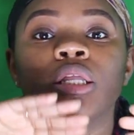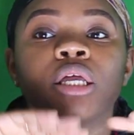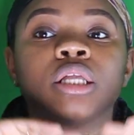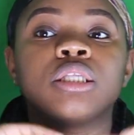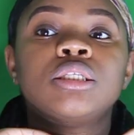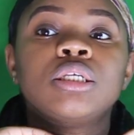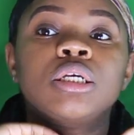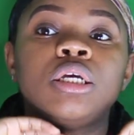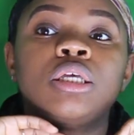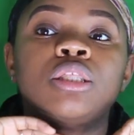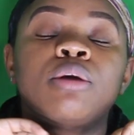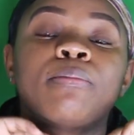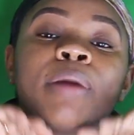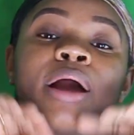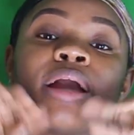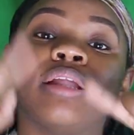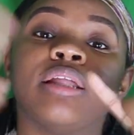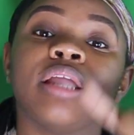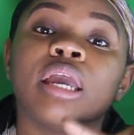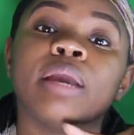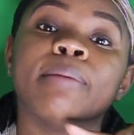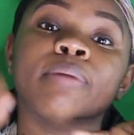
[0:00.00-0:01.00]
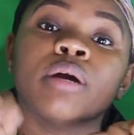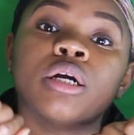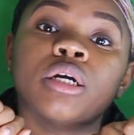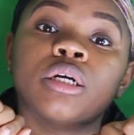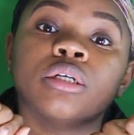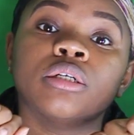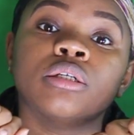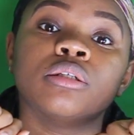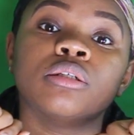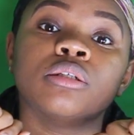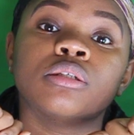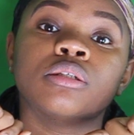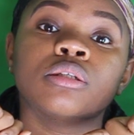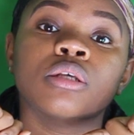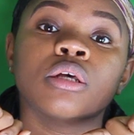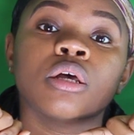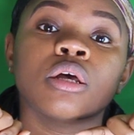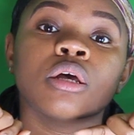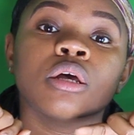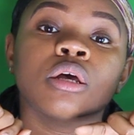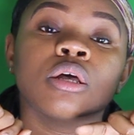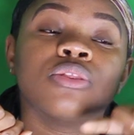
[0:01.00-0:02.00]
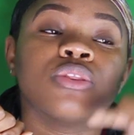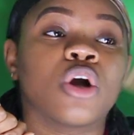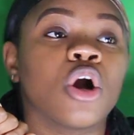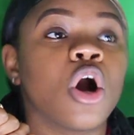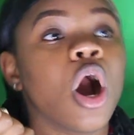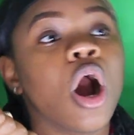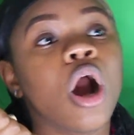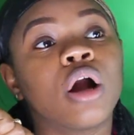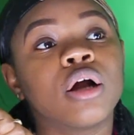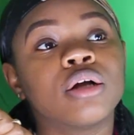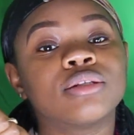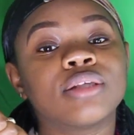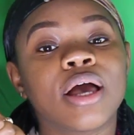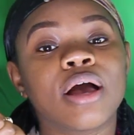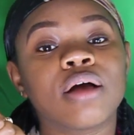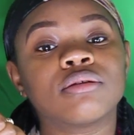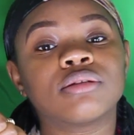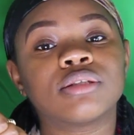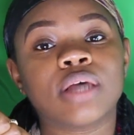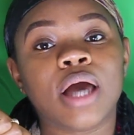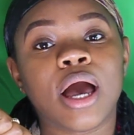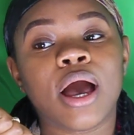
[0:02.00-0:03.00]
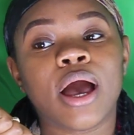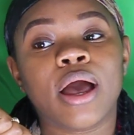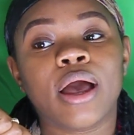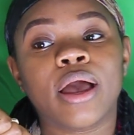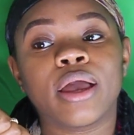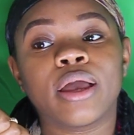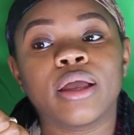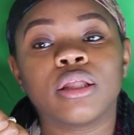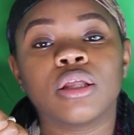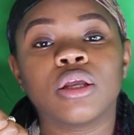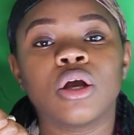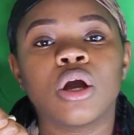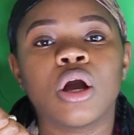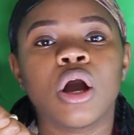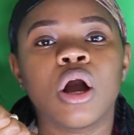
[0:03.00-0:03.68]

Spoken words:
it's either my neighbors, the cars outside,